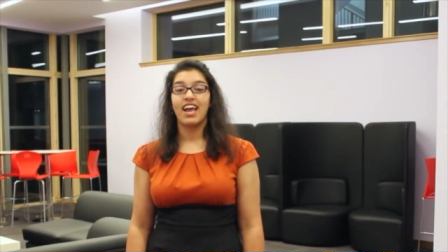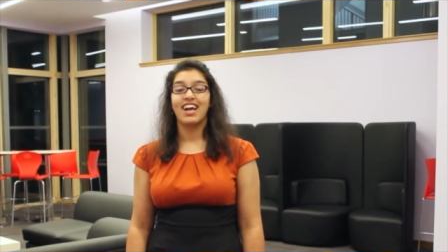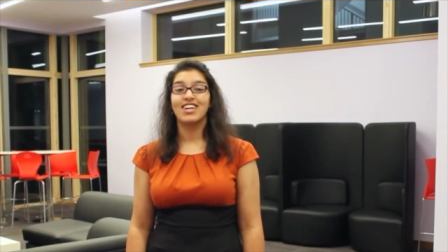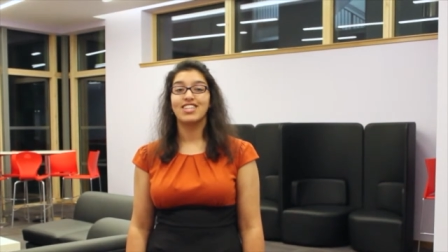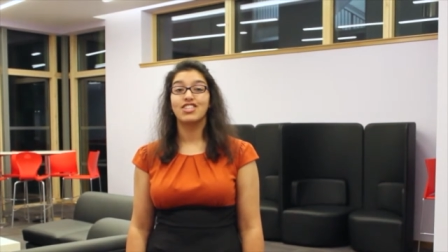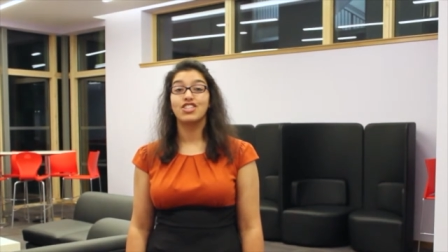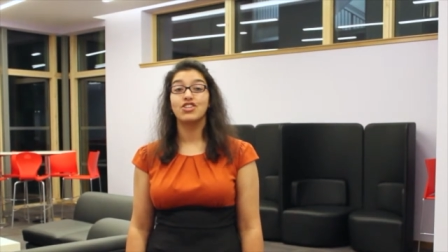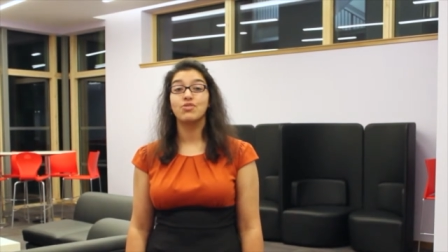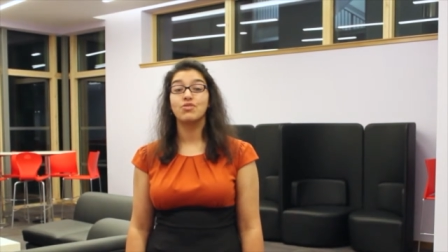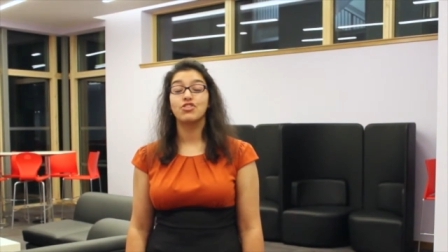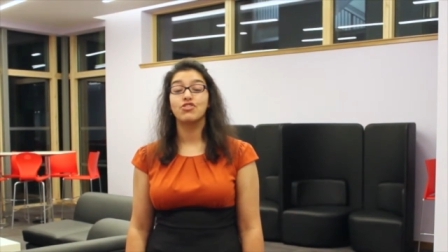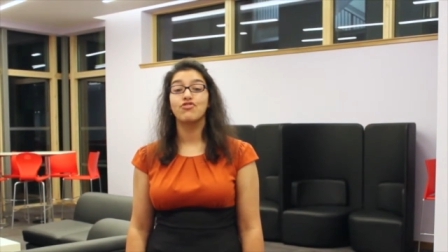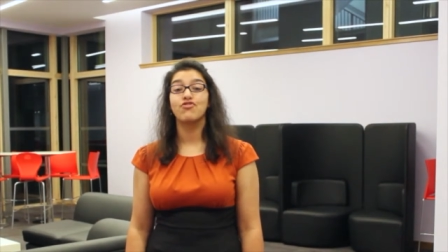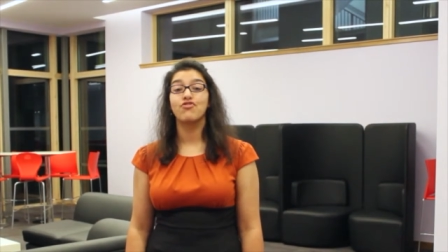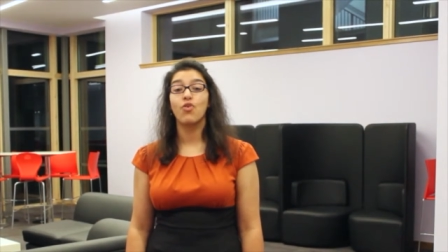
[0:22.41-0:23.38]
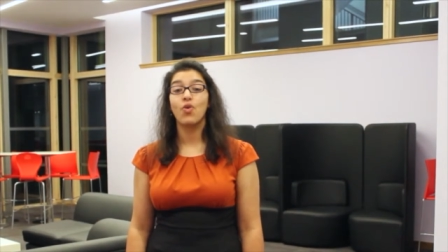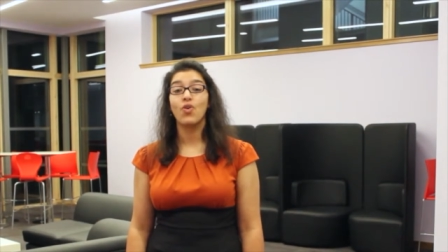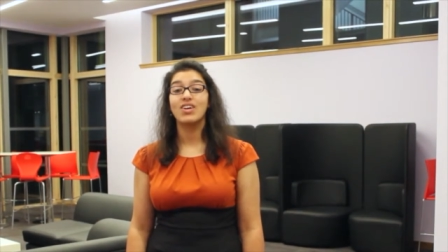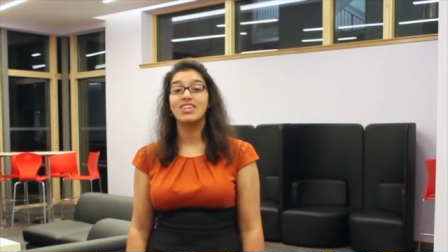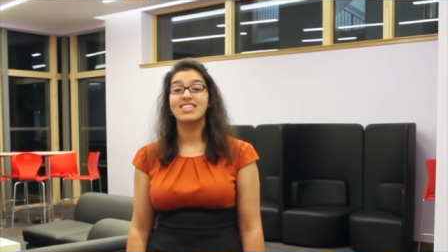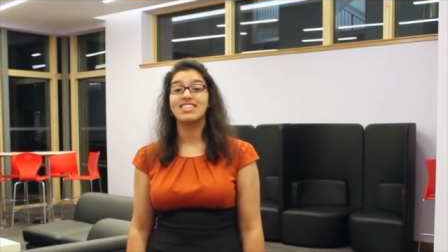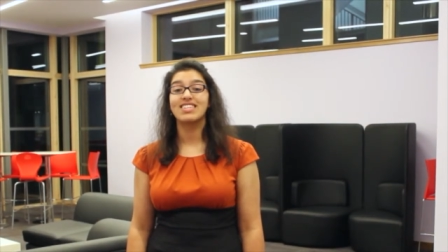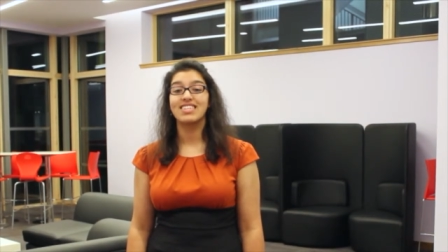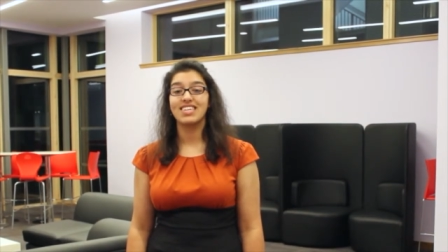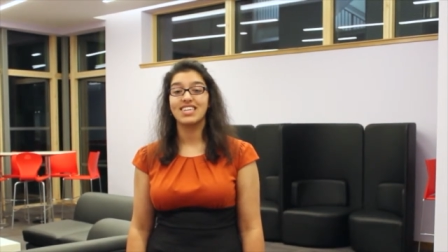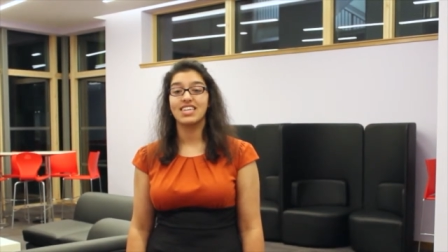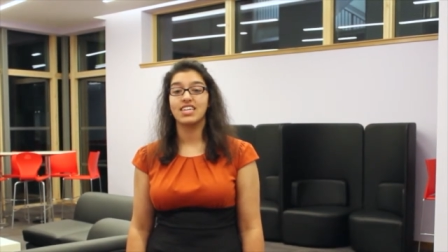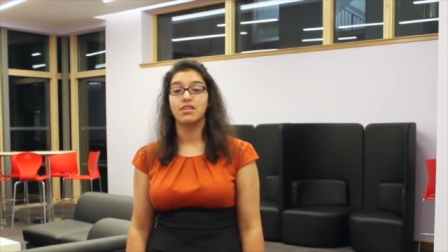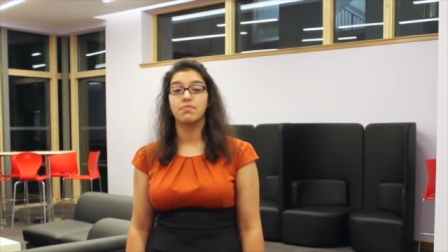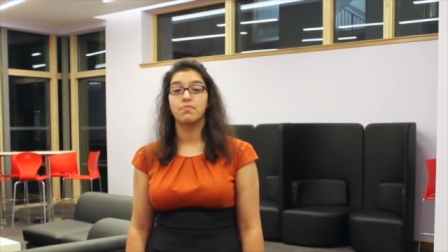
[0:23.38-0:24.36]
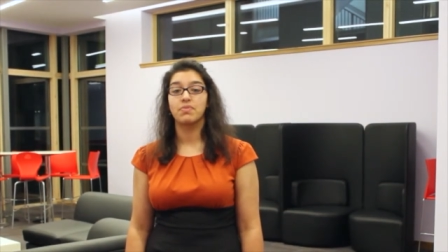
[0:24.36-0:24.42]
and 2 to
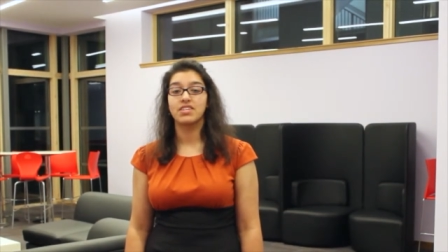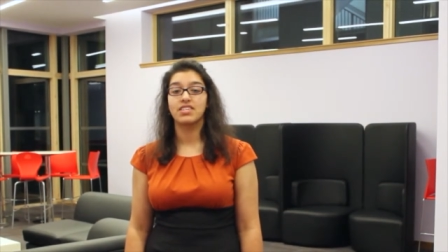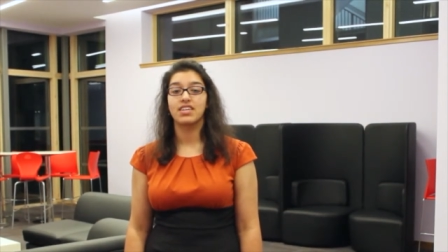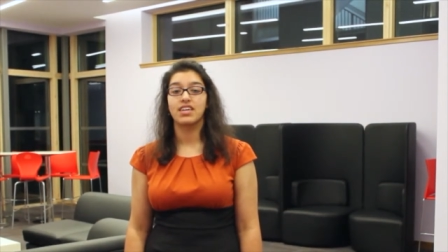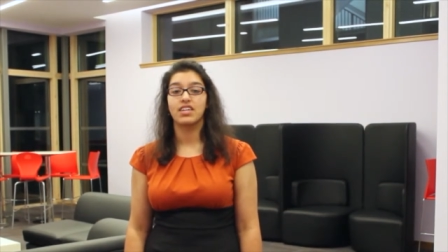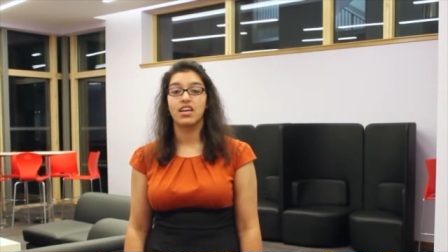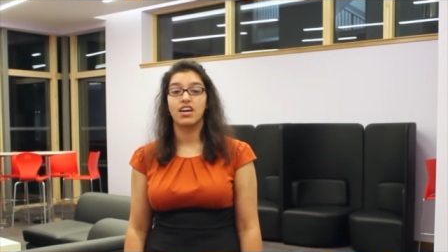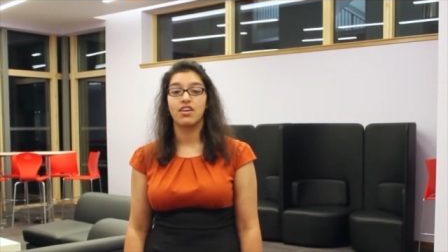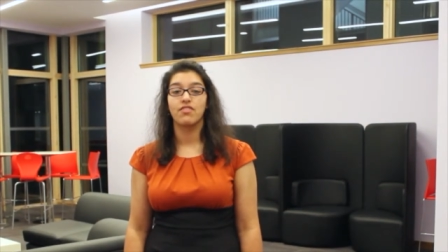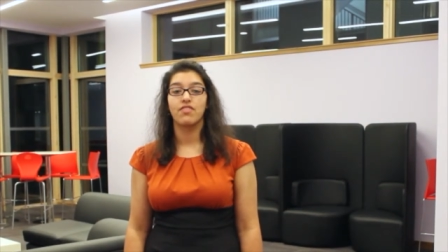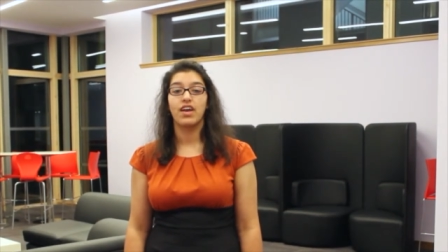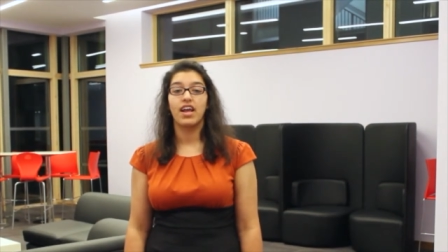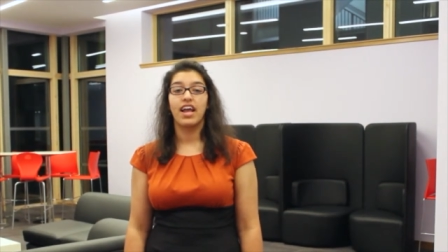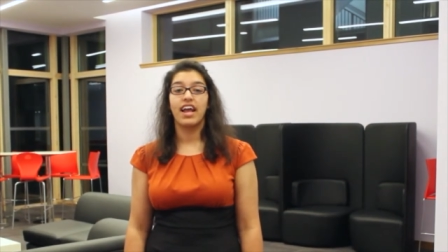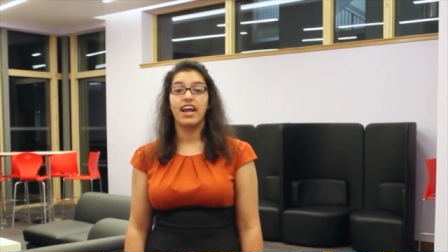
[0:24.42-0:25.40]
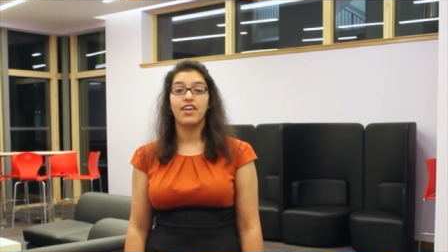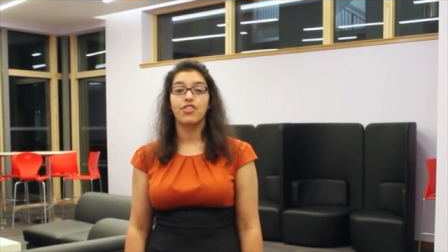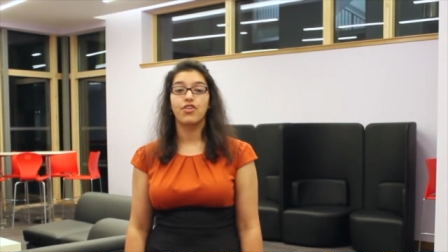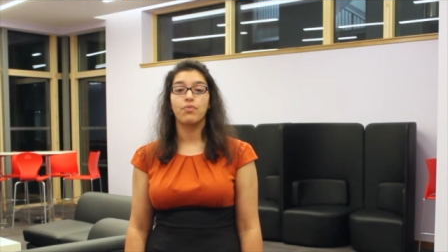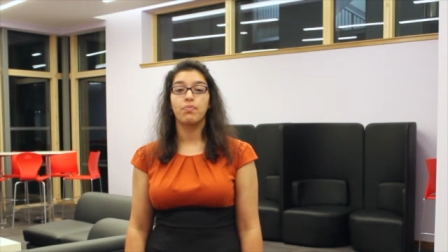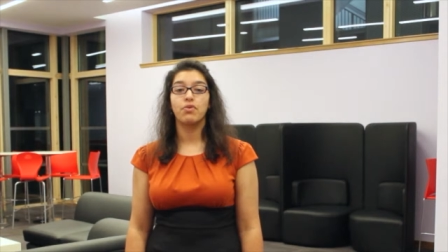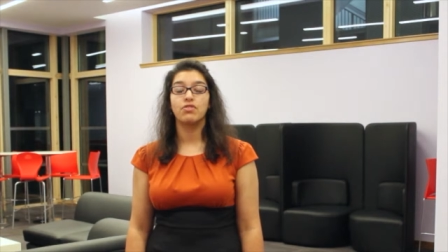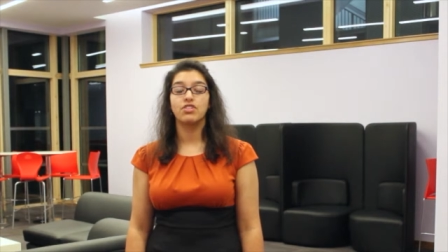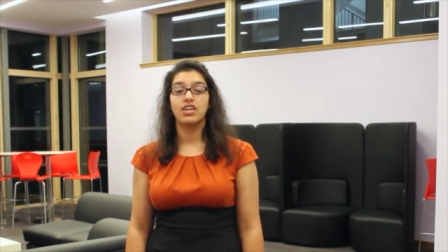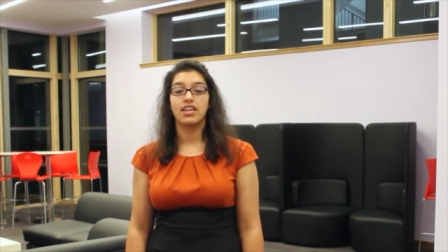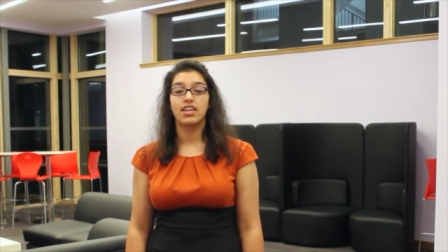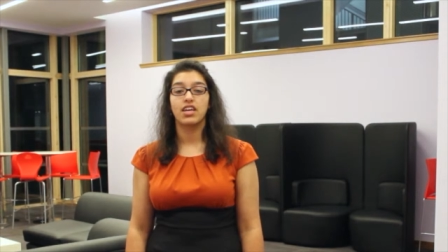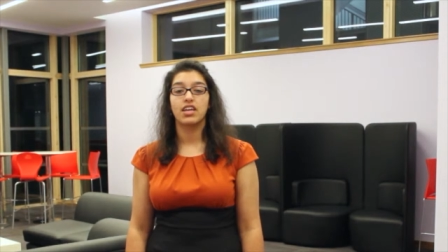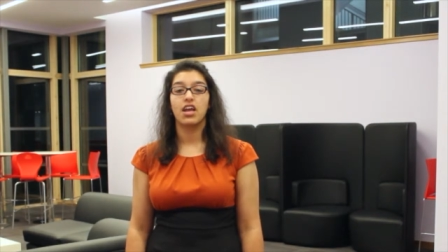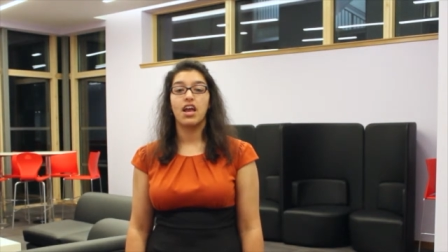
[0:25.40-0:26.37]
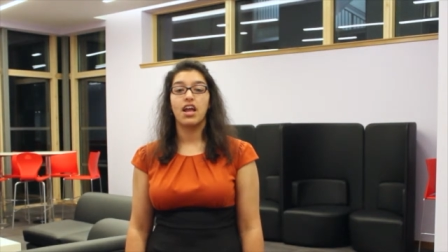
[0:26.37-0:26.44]
14% of
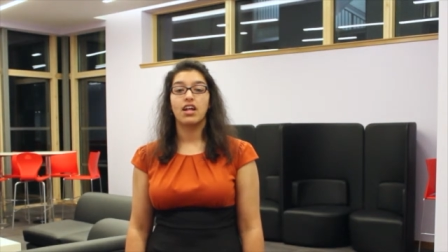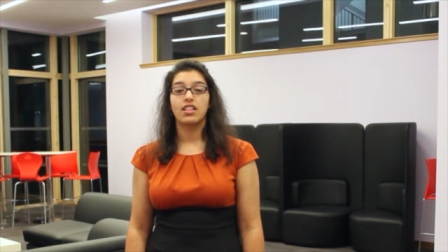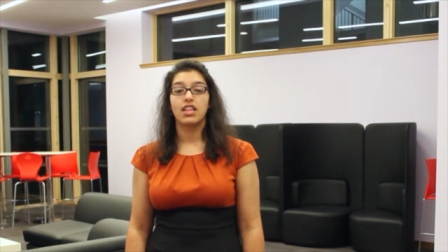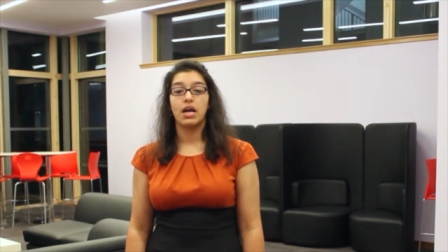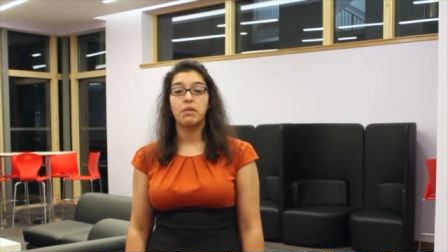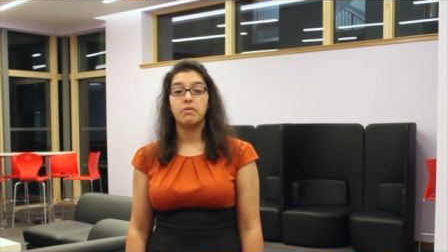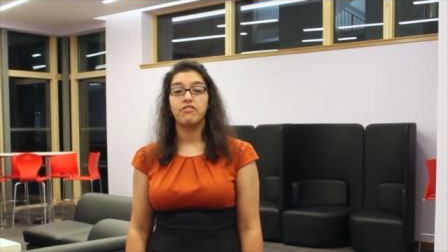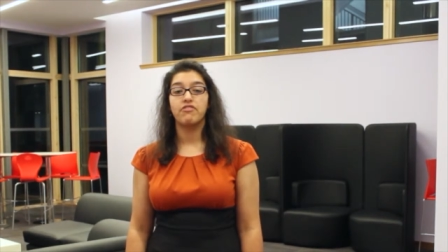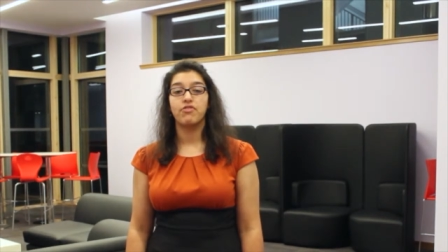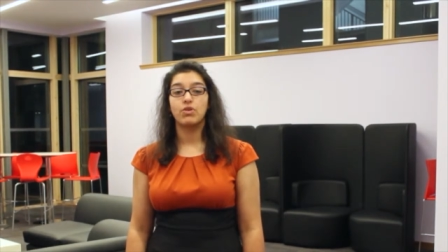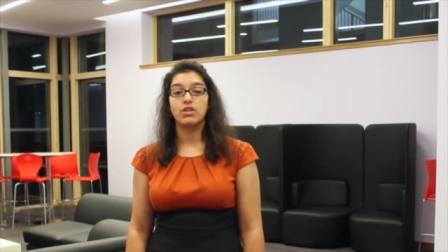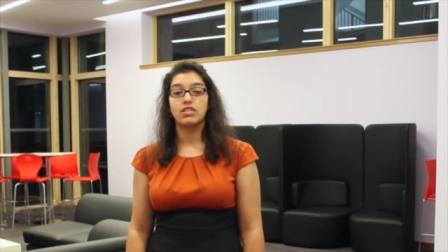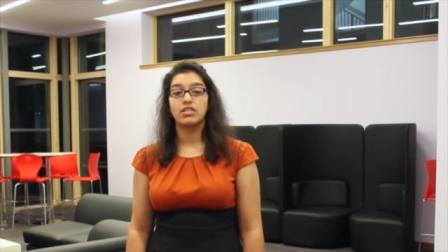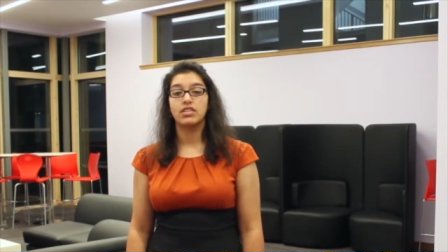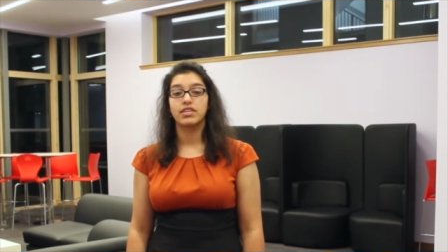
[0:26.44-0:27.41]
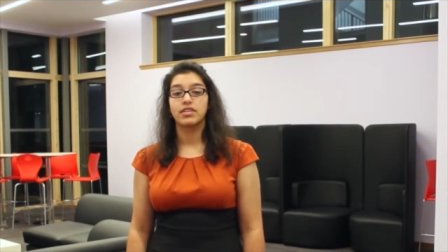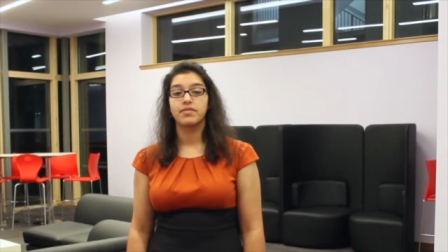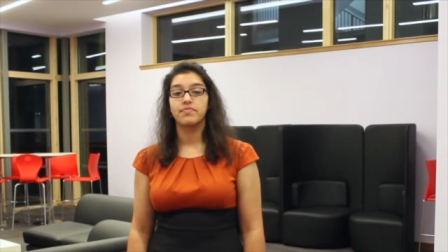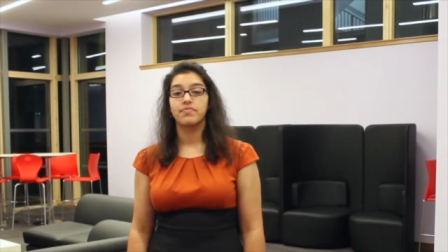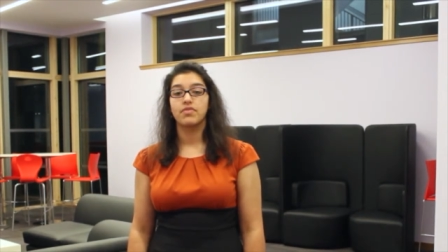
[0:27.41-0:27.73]
anthropogenic climate forcing.